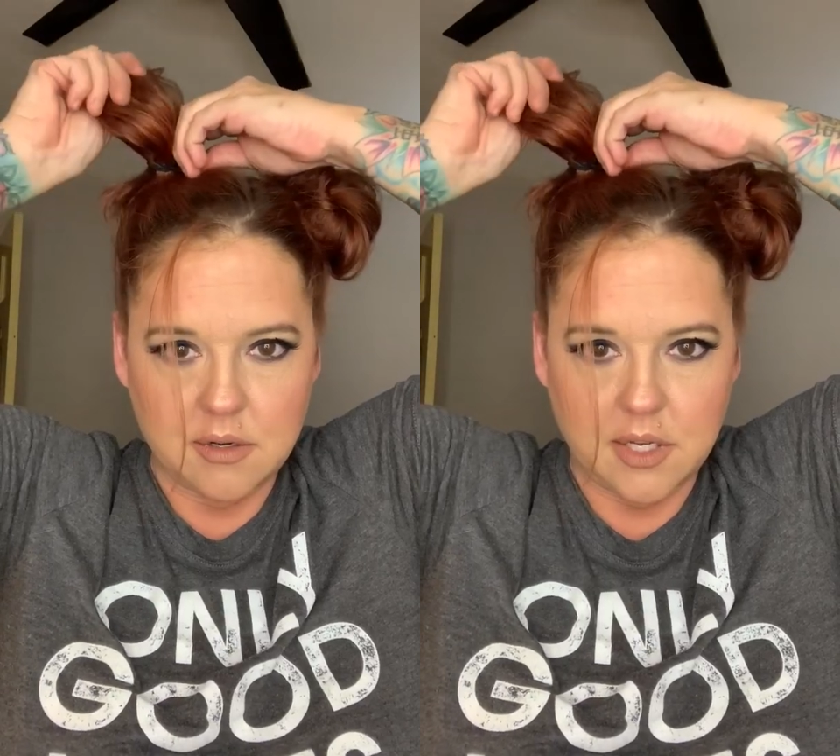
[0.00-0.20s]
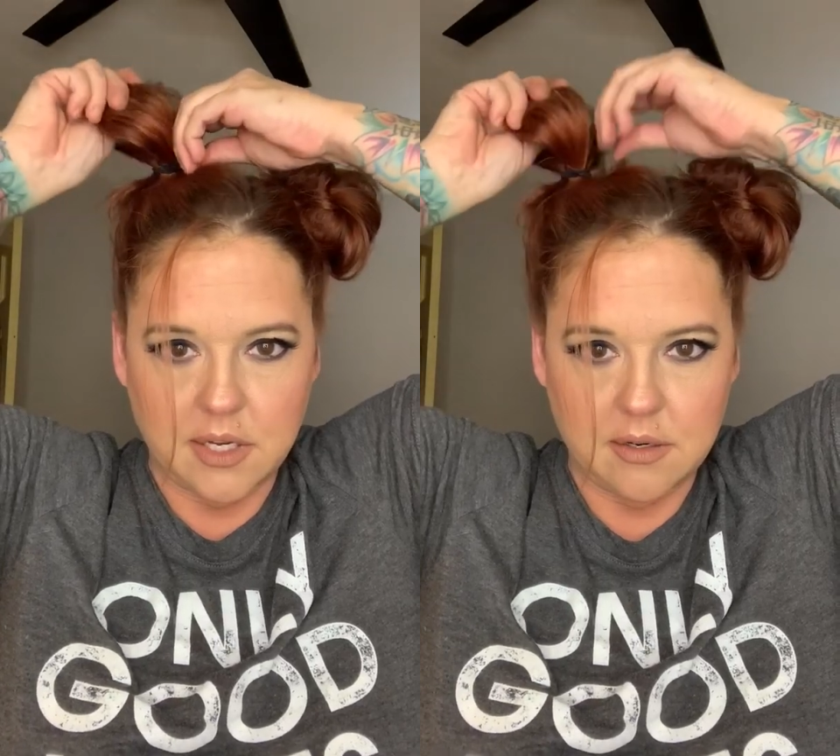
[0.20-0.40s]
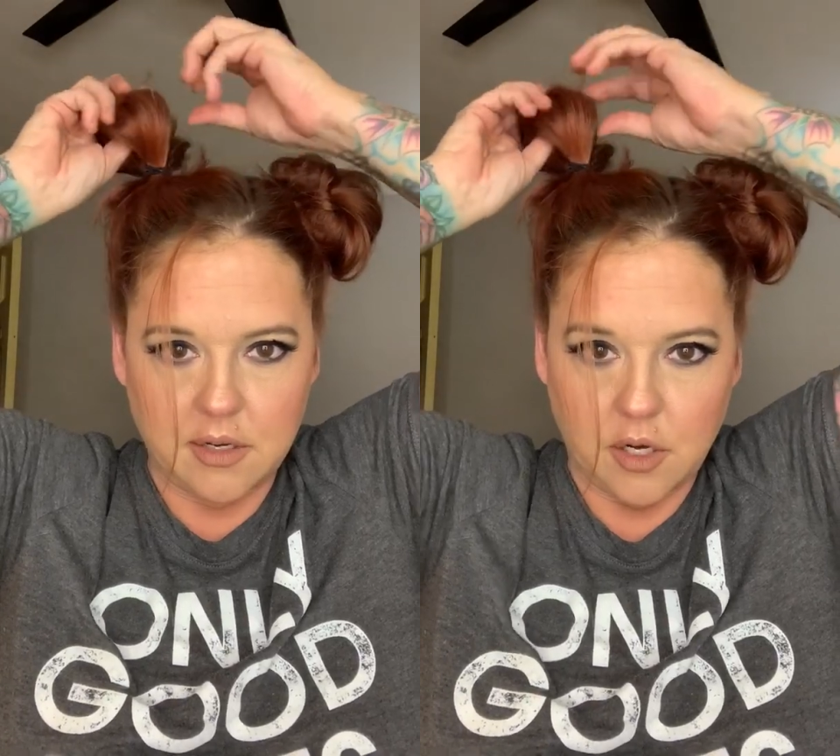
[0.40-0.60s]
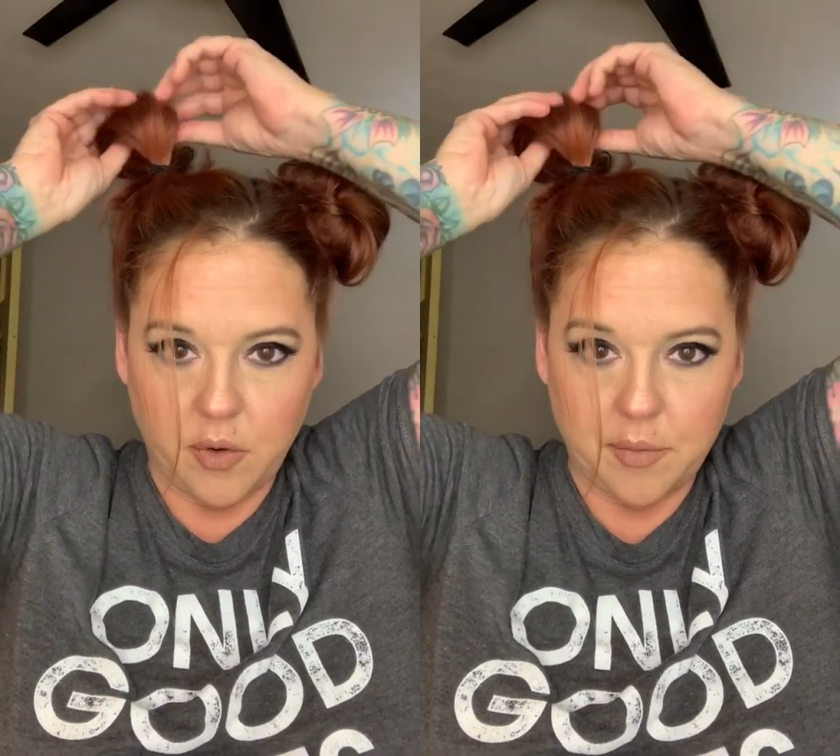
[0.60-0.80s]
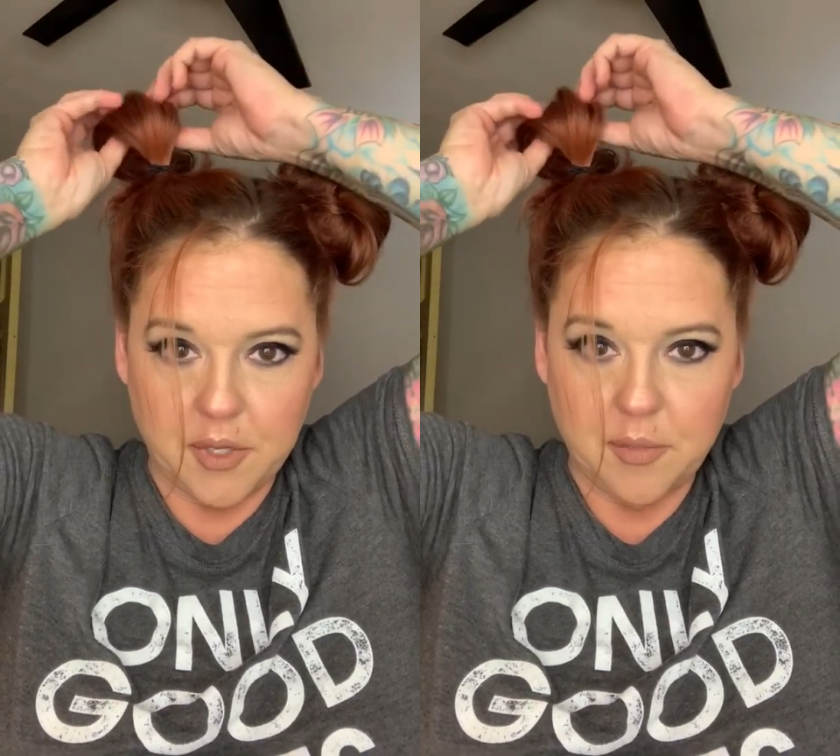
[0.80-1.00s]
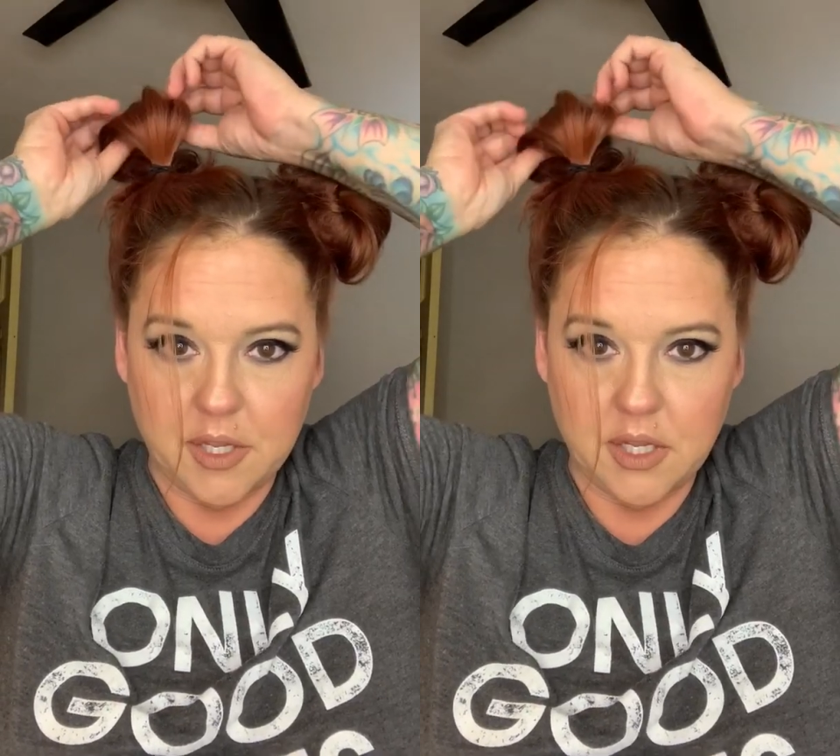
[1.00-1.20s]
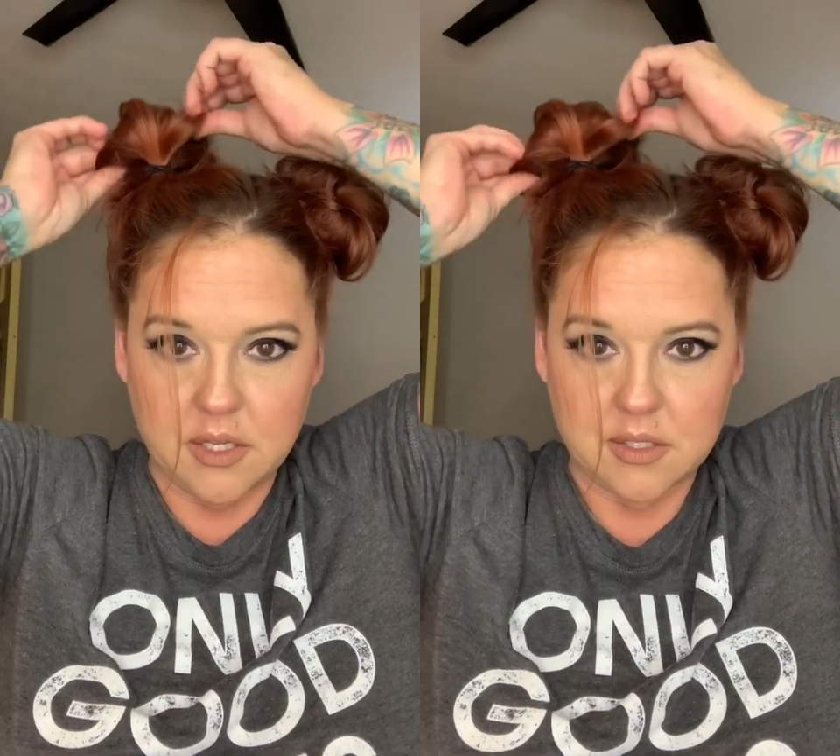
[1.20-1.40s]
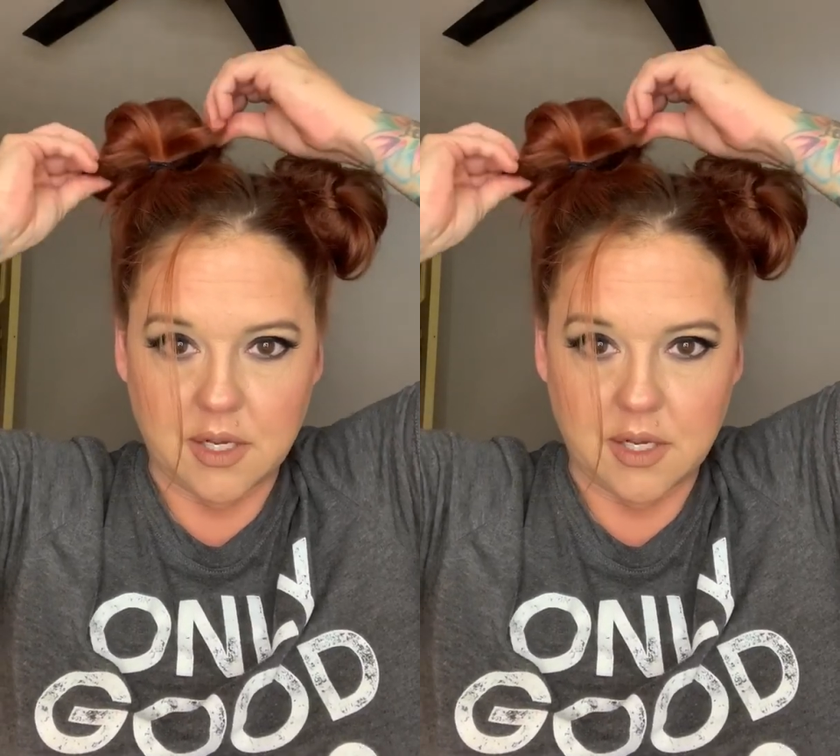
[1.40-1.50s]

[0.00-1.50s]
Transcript: and you know, habibi is